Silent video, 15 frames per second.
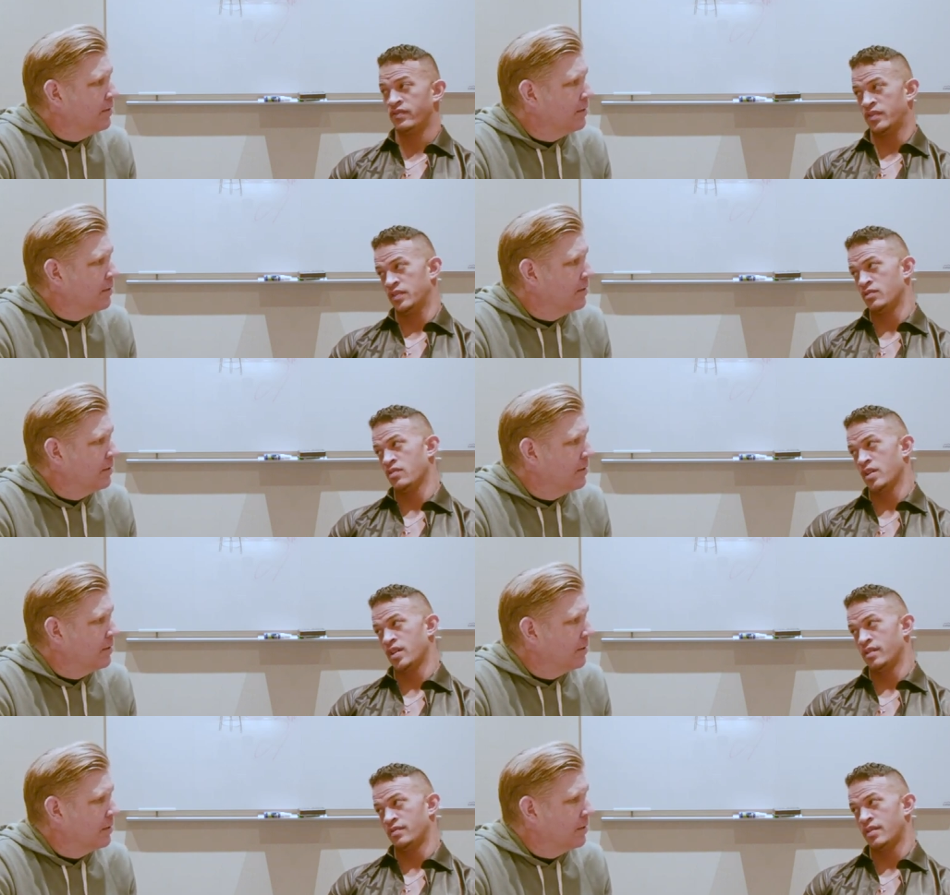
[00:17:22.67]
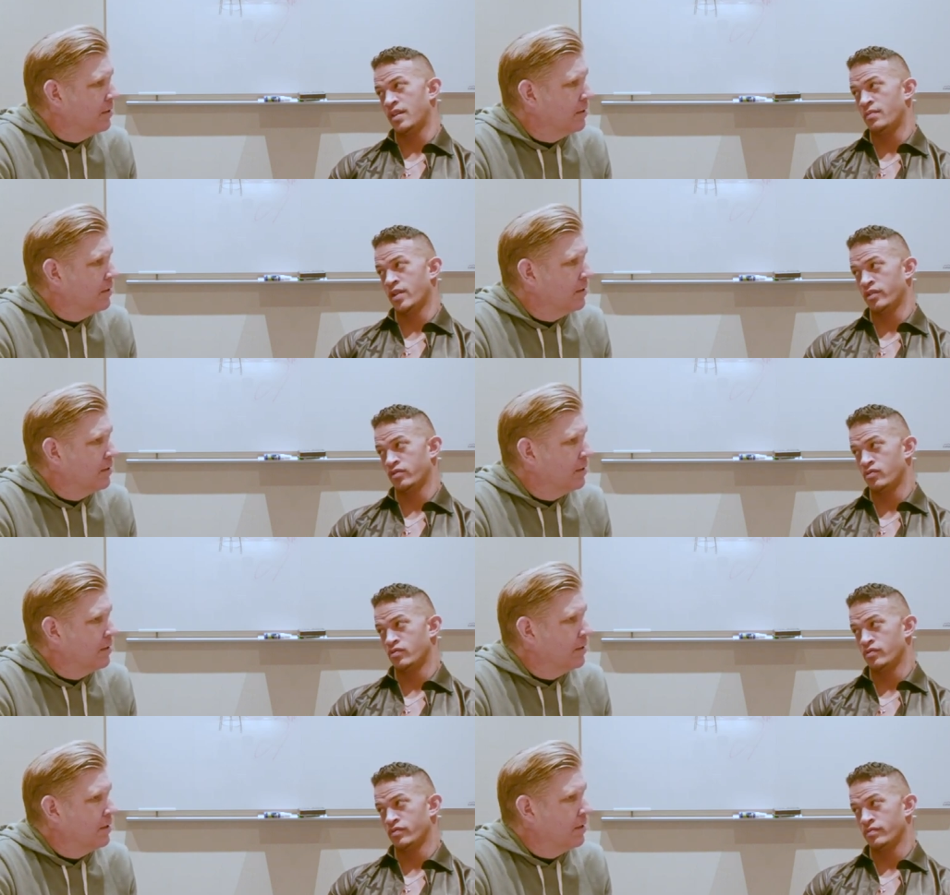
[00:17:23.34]
Speaker 1: in fifth grade at my
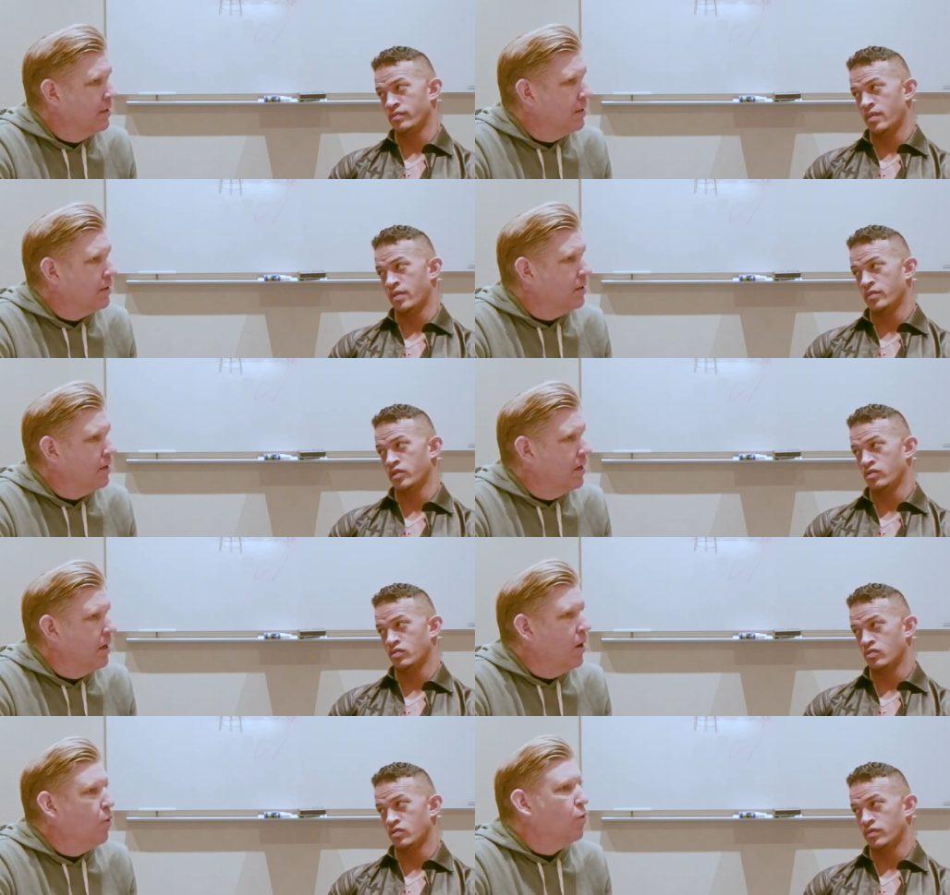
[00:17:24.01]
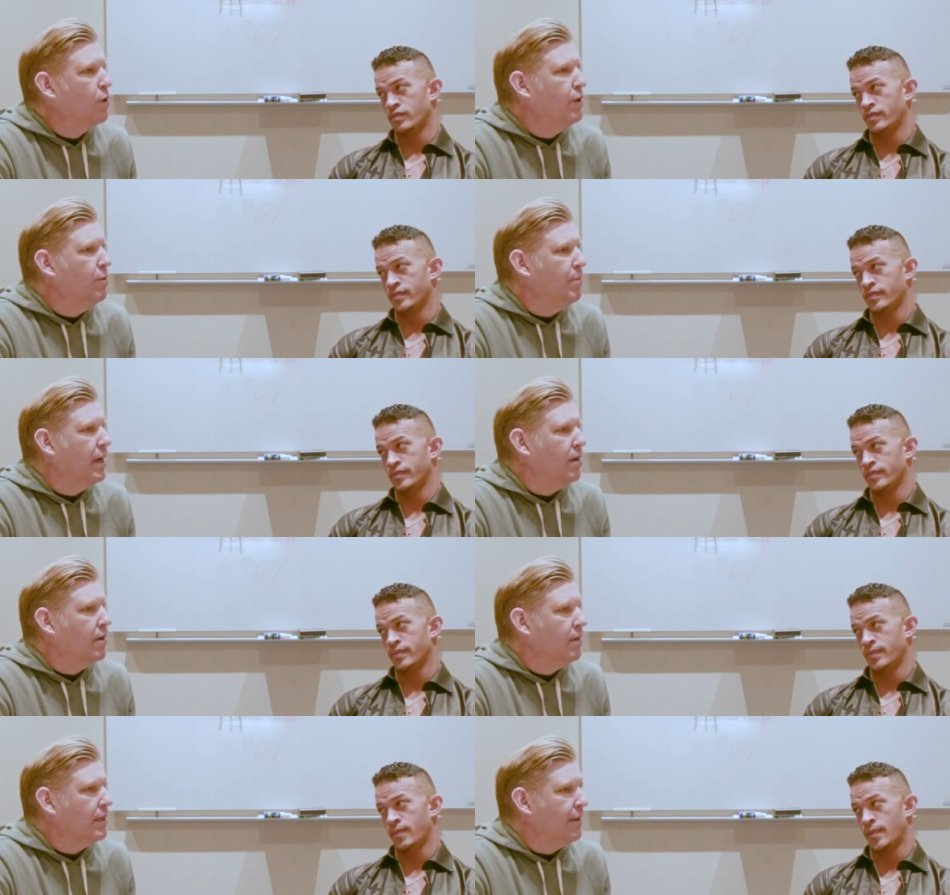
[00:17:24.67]
school, my middle school. Were you
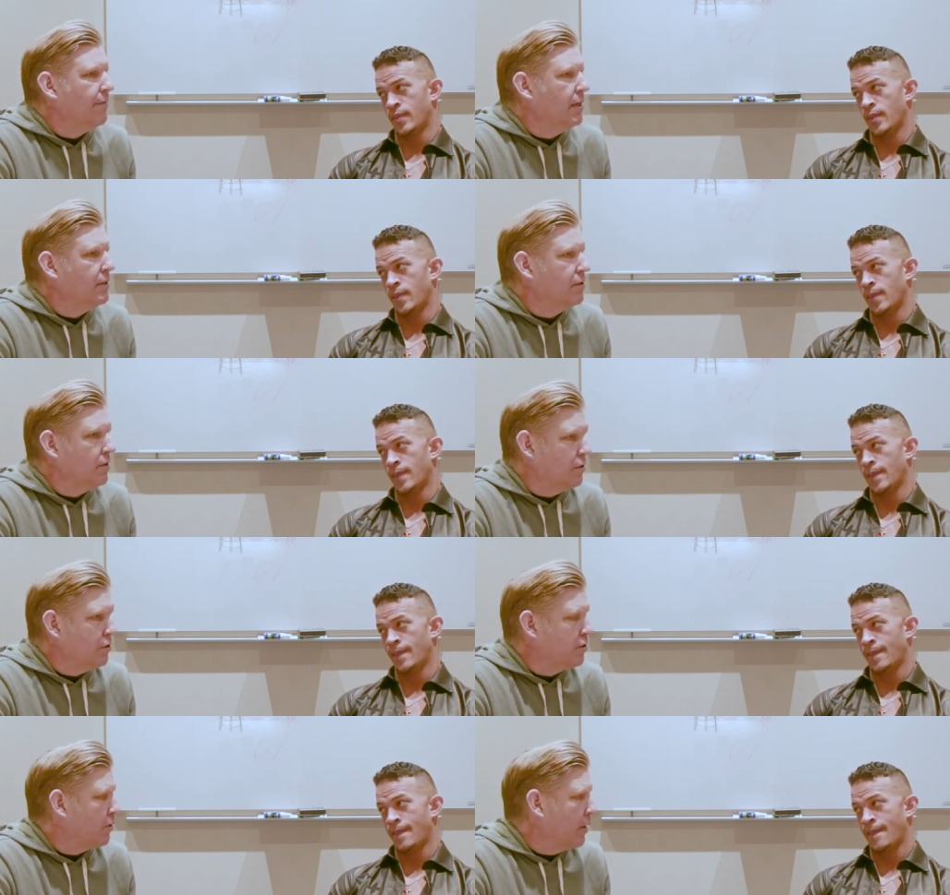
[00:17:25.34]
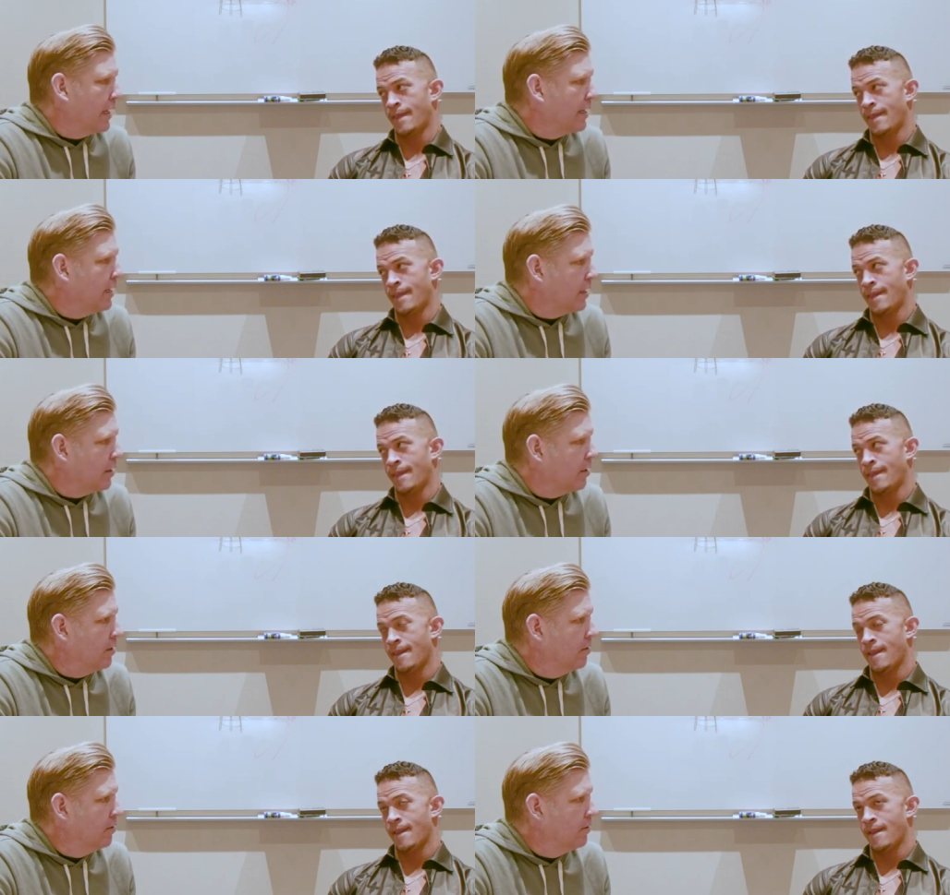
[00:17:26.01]
Speaker 2: better at defense, or you just a great
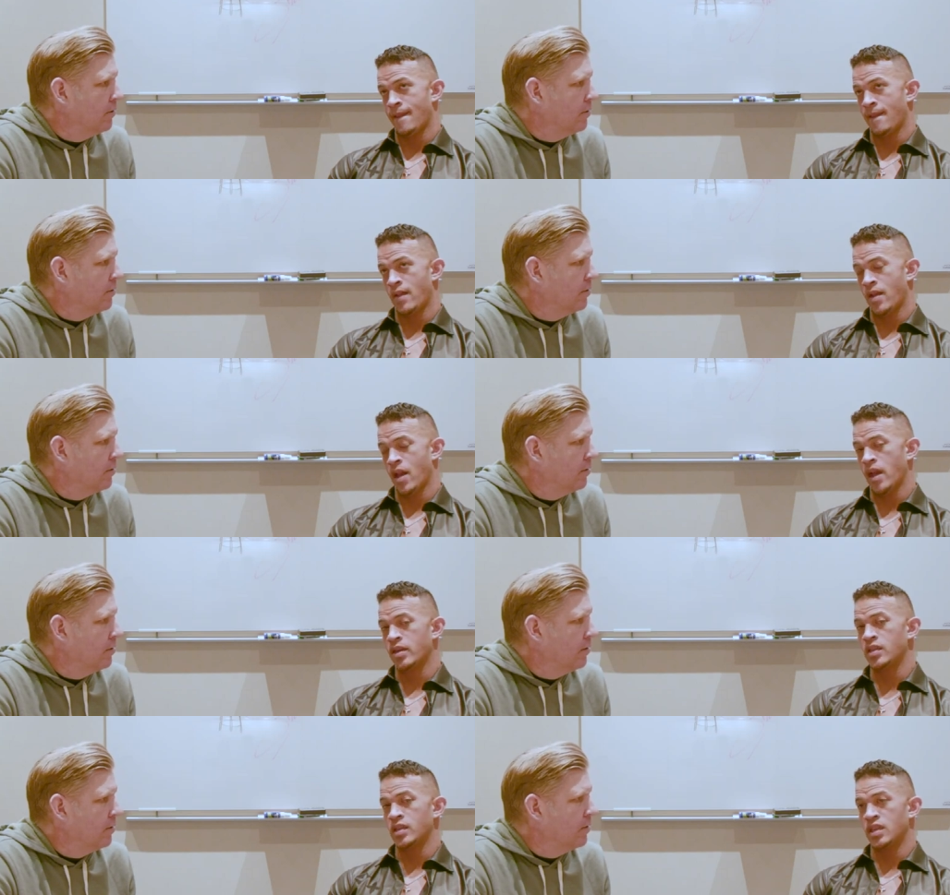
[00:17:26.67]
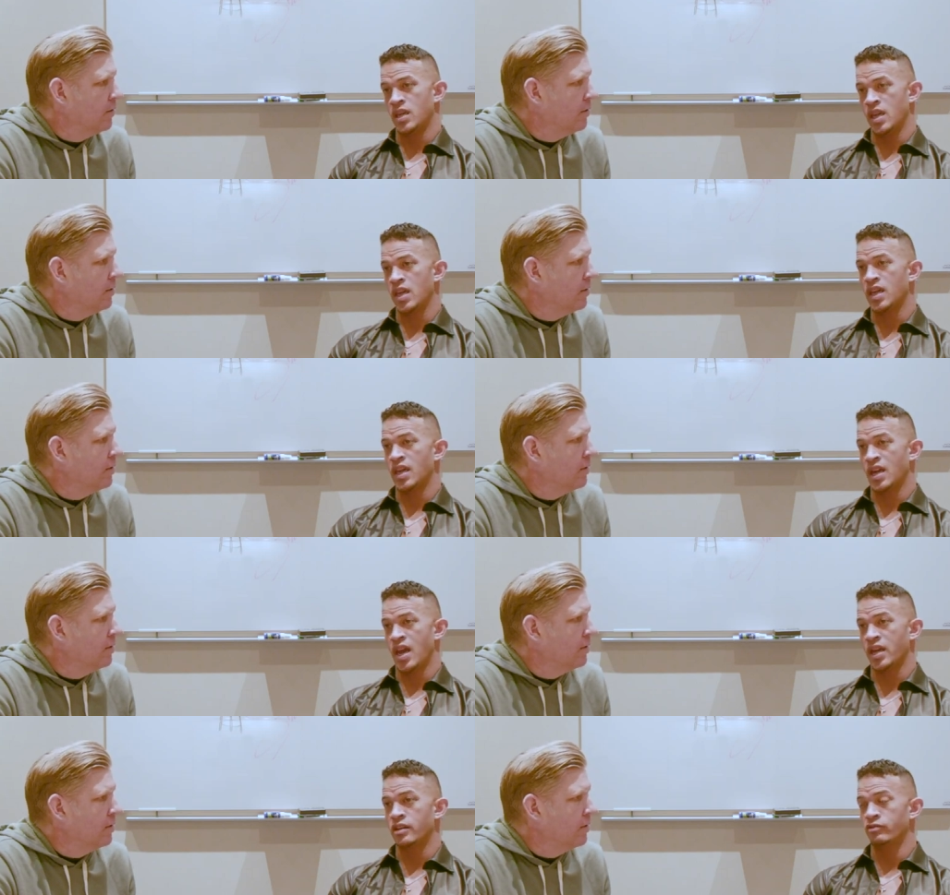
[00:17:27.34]
kicker?
Speaker 1: I could kick
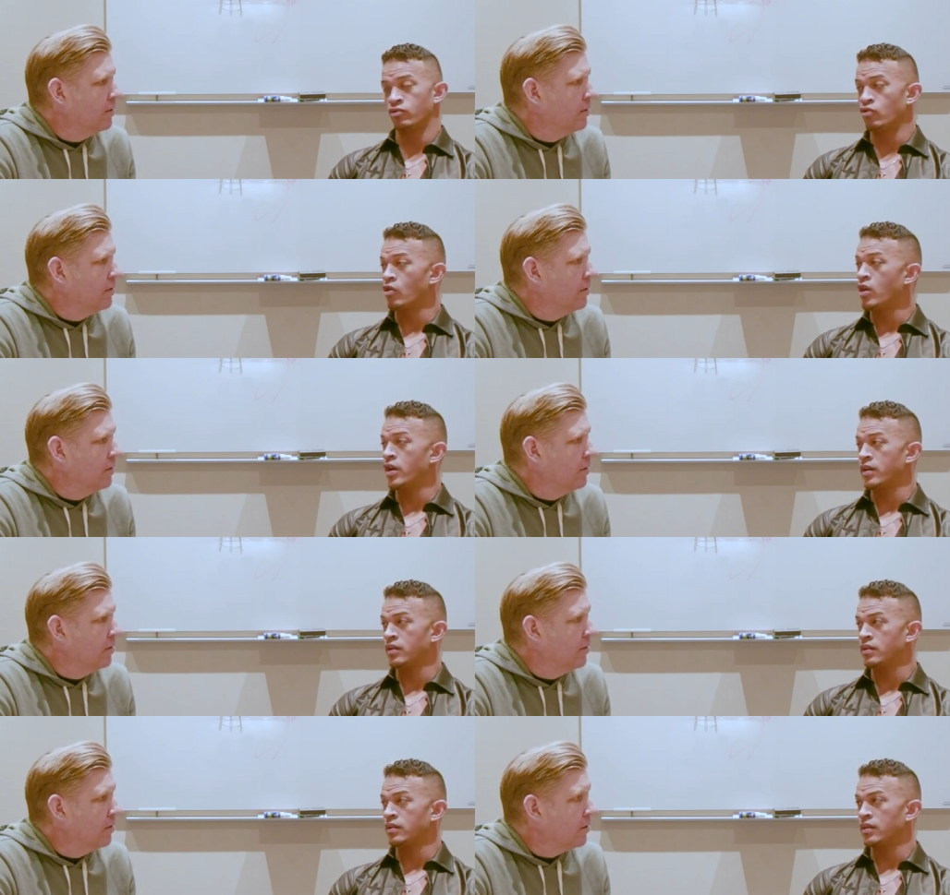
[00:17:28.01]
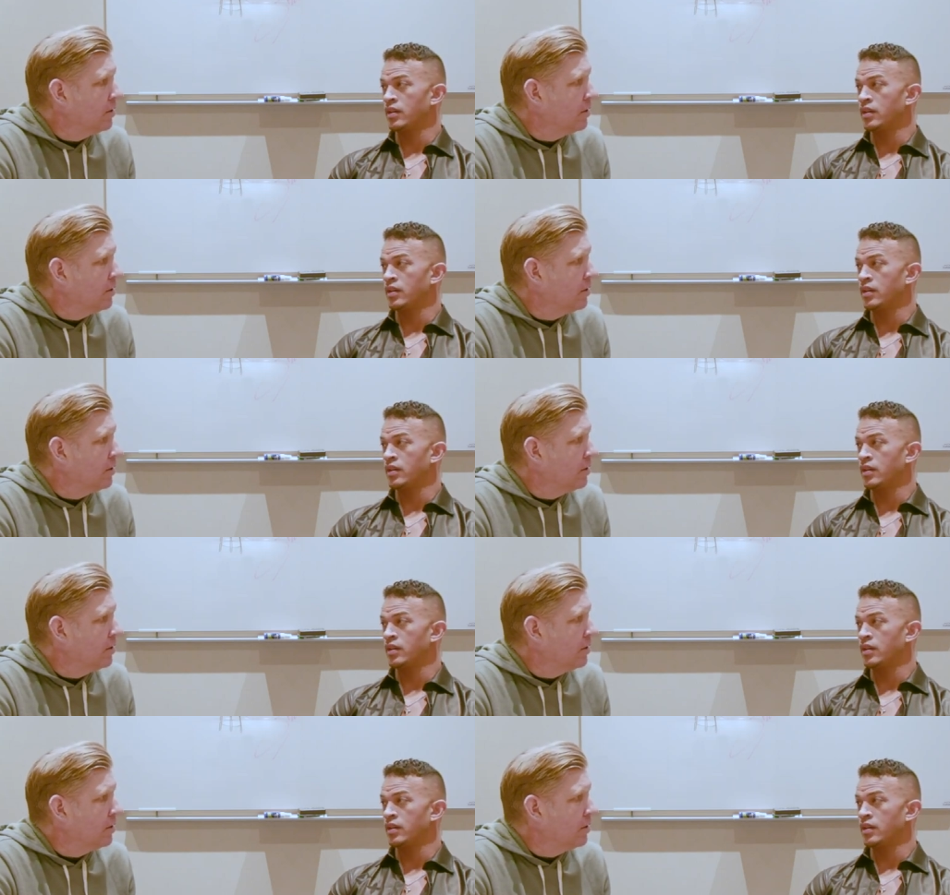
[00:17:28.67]
and I could run,